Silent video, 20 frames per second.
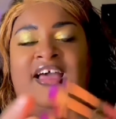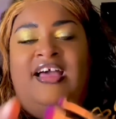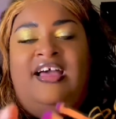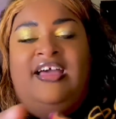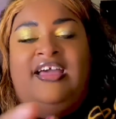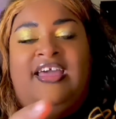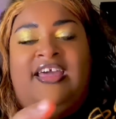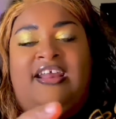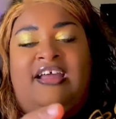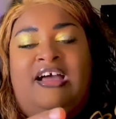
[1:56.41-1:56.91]
I
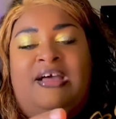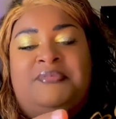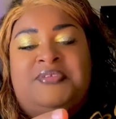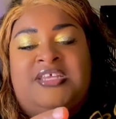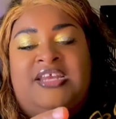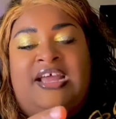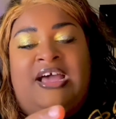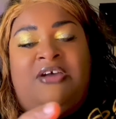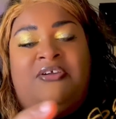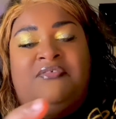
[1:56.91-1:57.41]
had
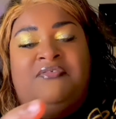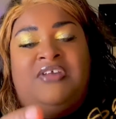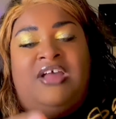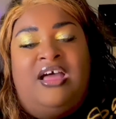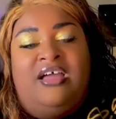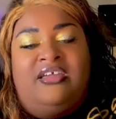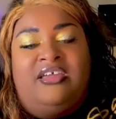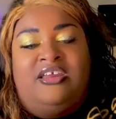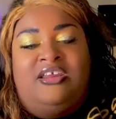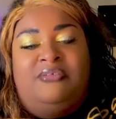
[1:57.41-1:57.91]
opted out of
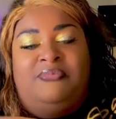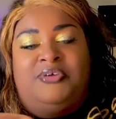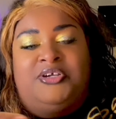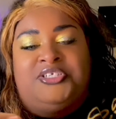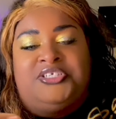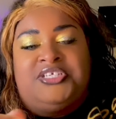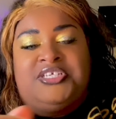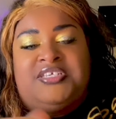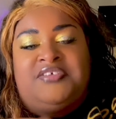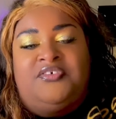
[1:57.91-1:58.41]
not getting
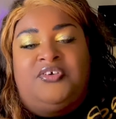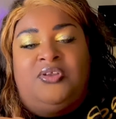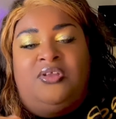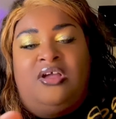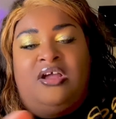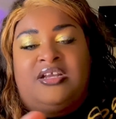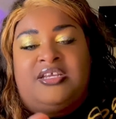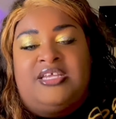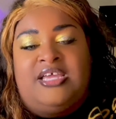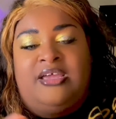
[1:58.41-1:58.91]
brushes for a
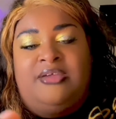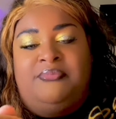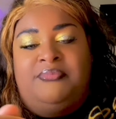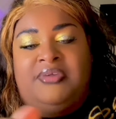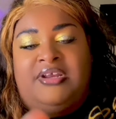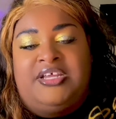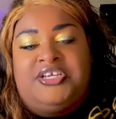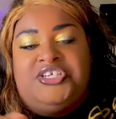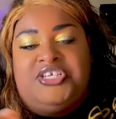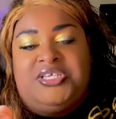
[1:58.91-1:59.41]
long time,
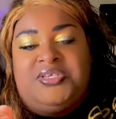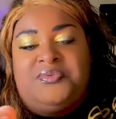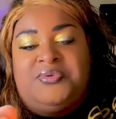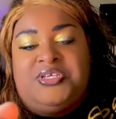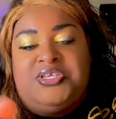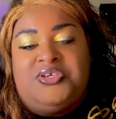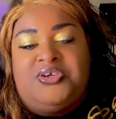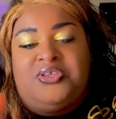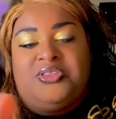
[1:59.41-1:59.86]
but I just retook the